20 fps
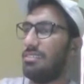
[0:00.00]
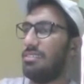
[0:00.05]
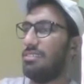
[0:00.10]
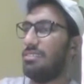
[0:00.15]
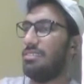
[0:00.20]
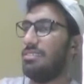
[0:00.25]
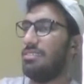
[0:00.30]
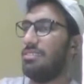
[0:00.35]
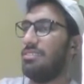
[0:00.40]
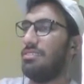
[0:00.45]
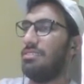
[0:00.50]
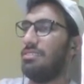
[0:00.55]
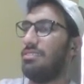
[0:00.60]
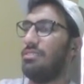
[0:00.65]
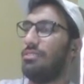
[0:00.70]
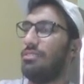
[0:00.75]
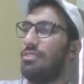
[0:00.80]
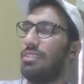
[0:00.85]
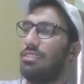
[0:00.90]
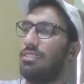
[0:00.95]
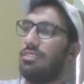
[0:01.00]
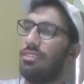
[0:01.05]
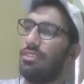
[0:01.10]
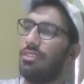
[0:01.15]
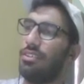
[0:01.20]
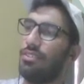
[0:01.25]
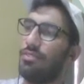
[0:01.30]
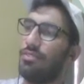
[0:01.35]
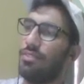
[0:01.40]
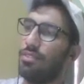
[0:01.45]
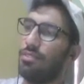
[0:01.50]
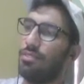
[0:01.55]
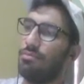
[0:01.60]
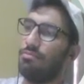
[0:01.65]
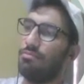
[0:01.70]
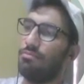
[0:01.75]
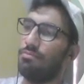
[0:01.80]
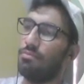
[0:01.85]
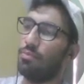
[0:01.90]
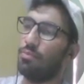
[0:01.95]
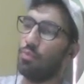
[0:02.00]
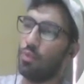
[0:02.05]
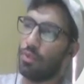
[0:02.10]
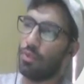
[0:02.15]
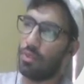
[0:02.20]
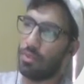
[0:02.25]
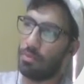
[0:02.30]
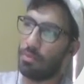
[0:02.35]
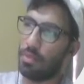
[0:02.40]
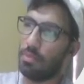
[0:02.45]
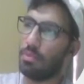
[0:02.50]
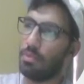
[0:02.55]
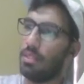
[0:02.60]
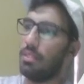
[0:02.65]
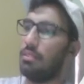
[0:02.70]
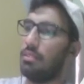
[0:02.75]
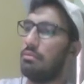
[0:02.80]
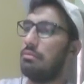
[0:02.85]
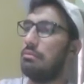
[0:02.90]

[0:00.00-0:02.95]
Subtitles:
this is, you can think of poor people,